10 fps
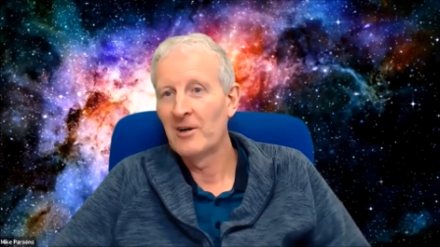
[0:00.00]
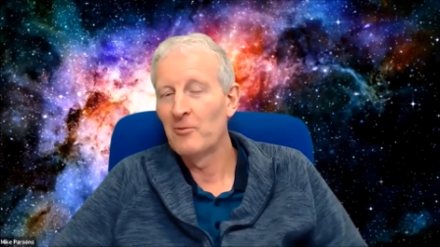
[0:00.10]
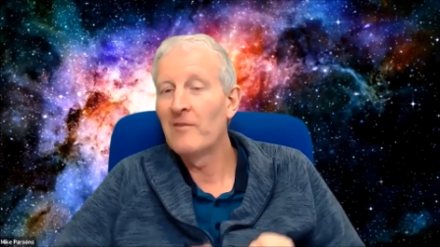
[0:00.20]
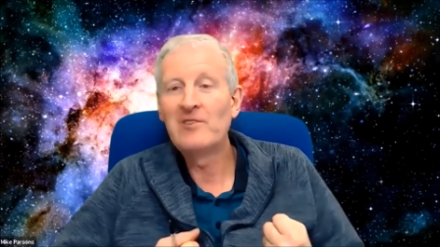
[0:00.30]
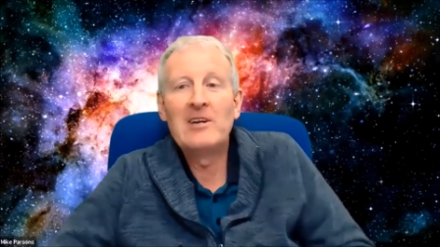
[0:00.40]

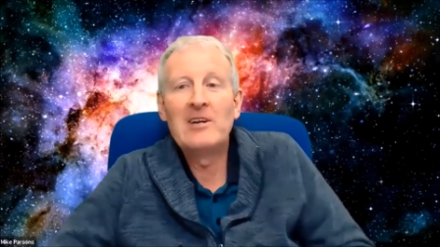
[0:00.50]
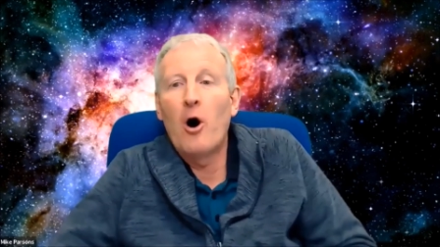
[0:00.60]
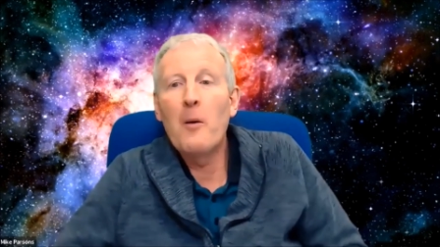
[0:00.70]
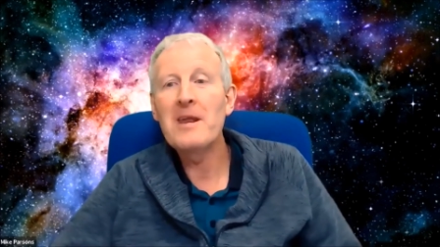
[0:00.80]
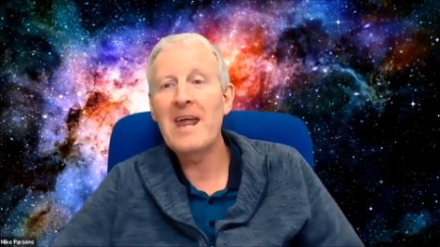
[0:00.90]
we've
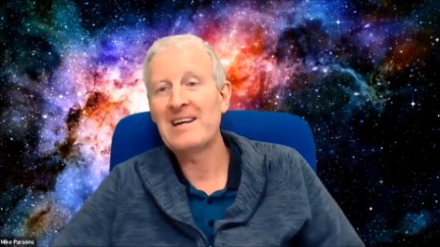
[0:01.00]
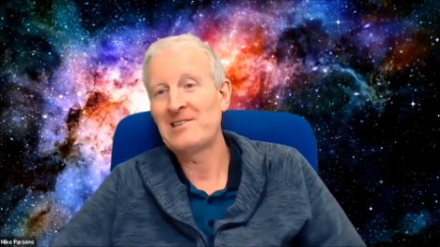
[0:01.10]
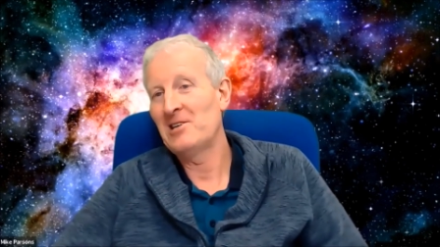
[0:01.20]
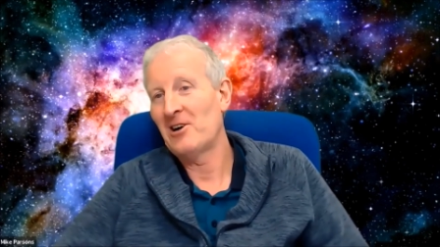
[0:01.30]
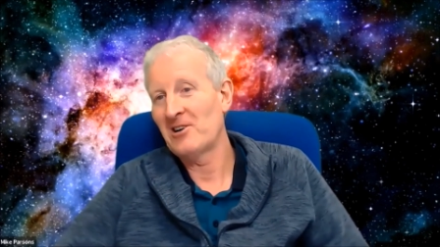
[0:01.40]

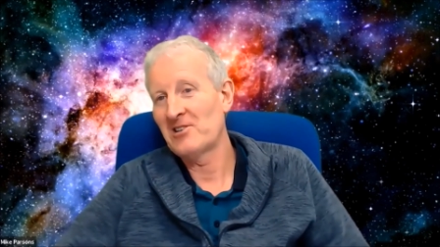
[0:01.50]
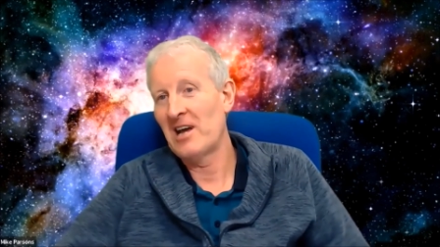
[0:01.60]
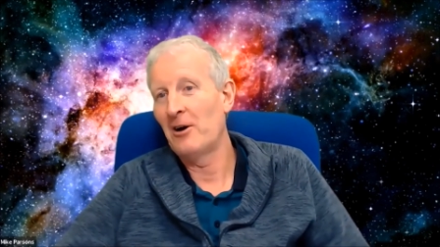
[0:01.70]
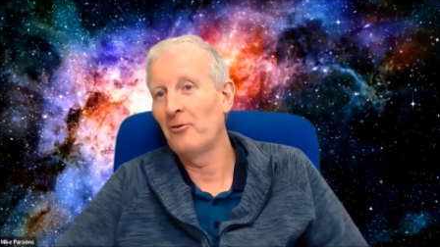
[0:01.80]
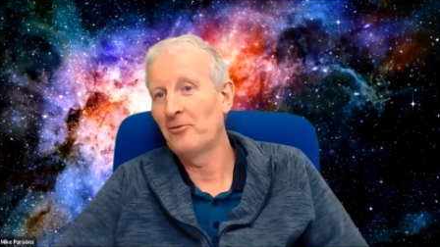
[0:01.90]
denominated
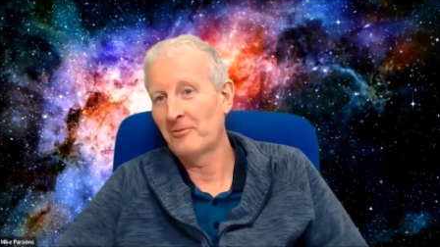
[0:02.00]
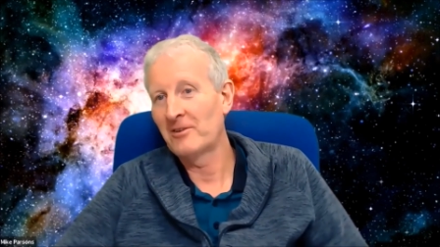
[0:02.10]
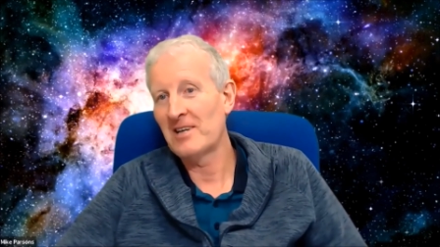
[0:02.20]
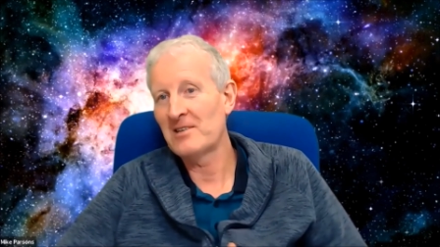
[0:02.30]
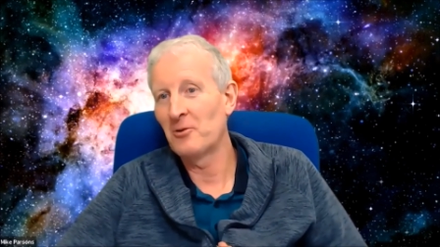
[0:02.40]
ourselves because
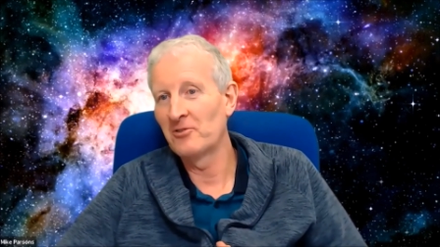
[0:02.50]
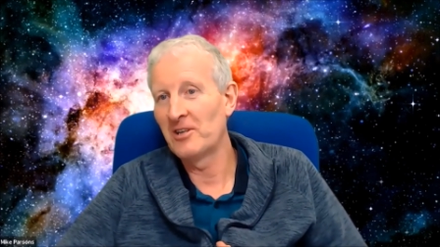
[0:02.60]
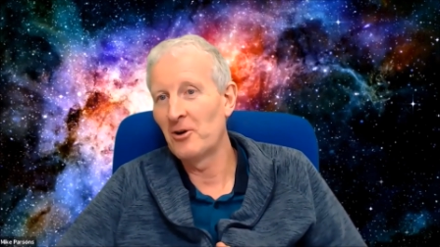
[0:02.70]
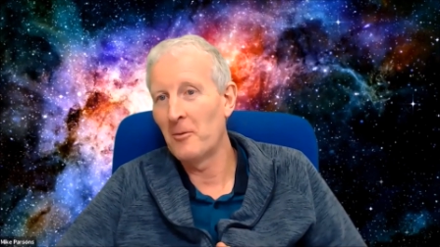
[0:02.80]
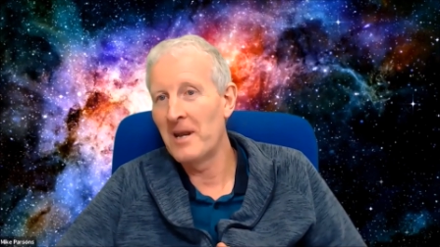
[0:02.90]
that's what
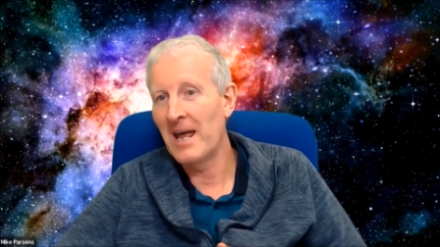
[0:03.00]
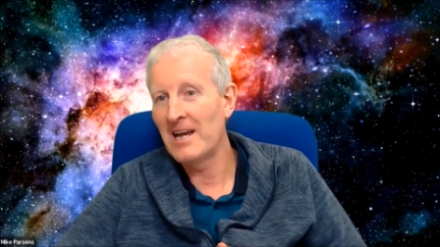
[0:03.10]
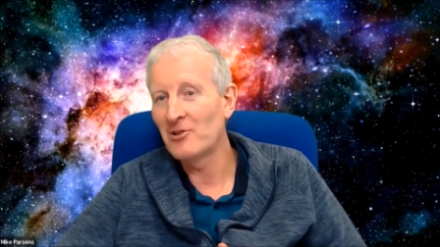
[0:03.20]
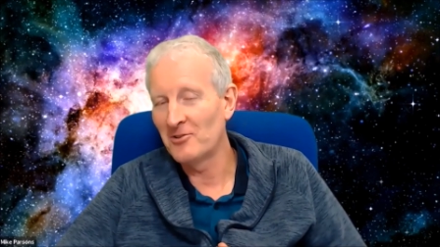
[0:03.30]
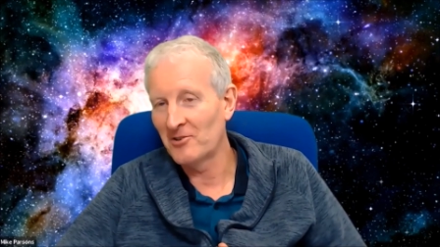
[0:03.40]

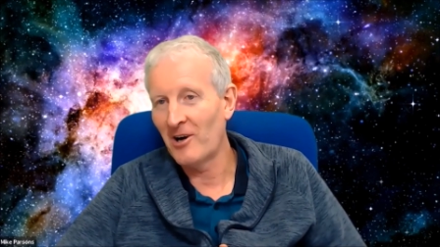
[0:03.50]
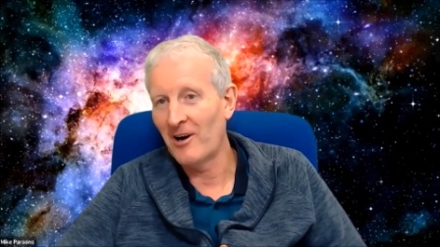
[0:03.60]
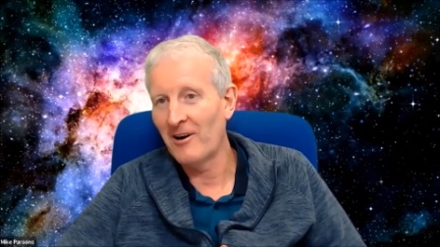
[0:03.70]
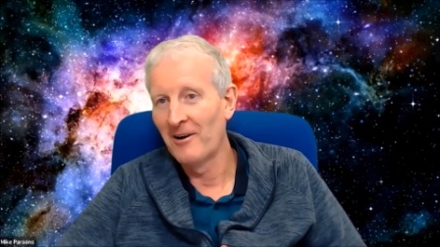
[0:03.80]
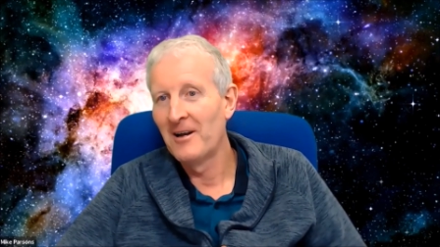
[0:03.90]
denominations
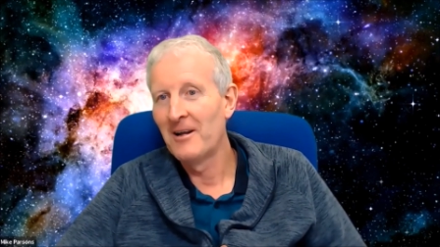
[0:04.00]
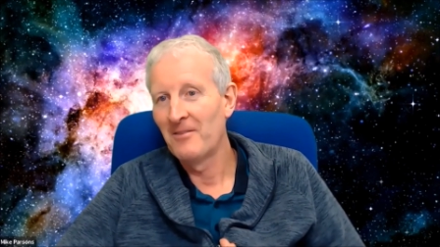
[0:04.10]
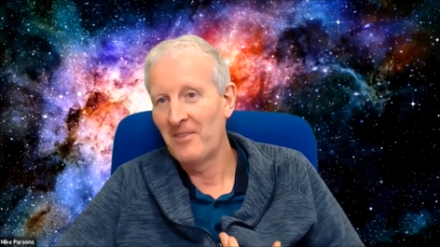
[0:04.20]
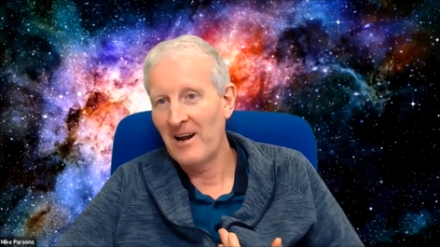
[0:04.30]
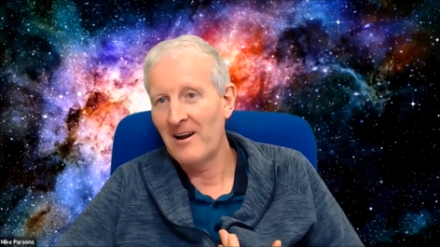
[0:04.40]
are
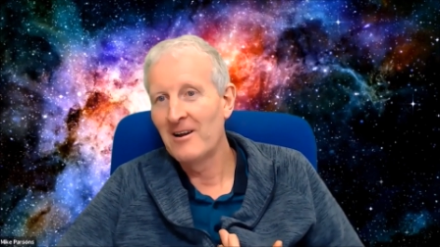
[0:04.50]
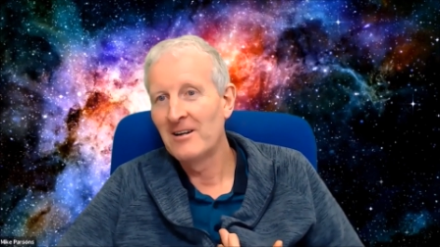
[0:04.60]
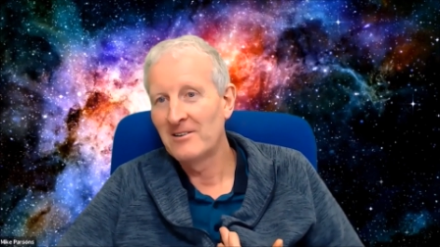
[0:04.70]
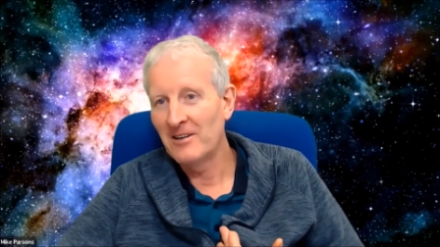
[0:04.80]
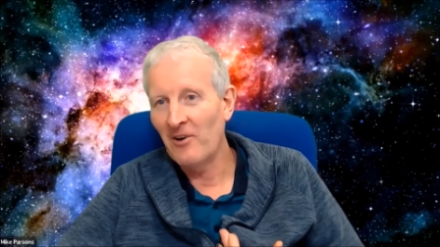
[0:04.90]
they're
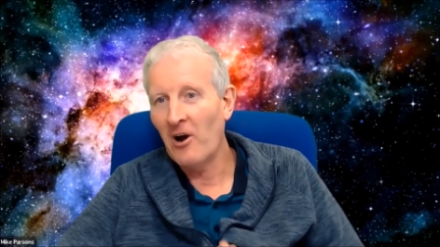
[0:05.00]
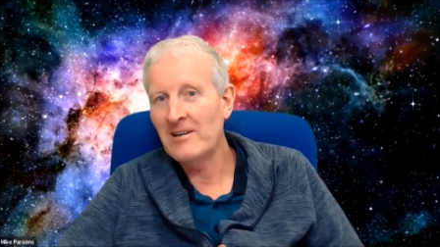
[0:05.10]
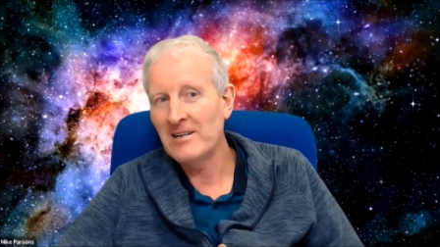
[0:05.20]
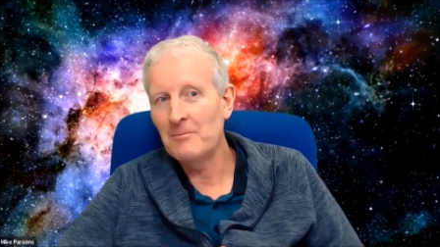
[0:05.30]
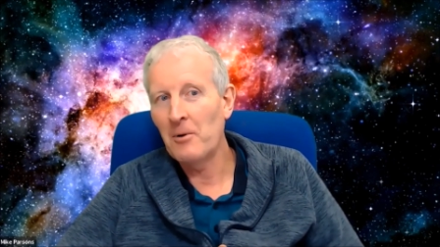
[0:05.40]

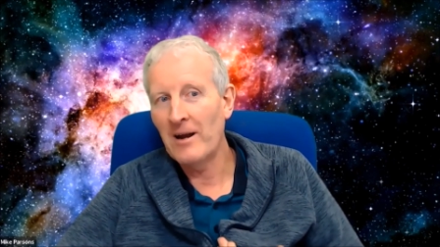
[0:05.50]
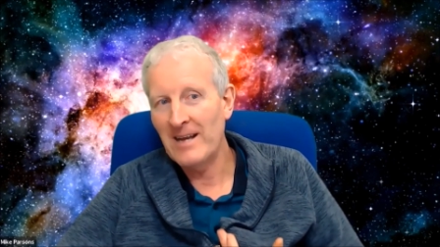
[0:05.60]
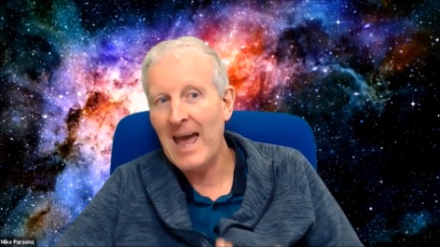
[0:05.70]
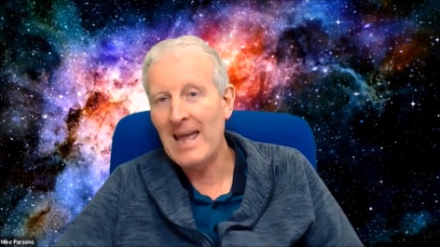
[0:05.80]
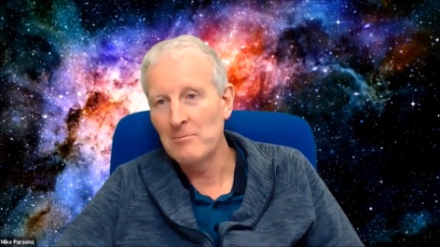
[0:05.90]
divided by
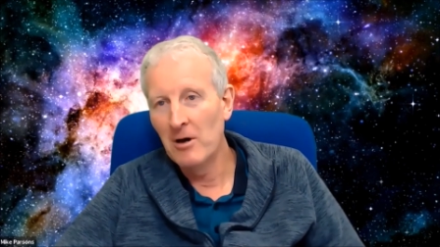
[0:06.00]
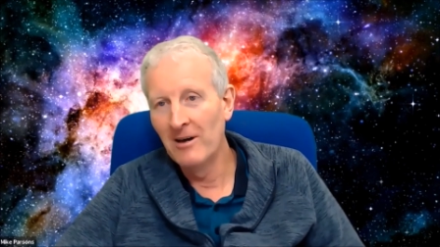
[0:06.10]
name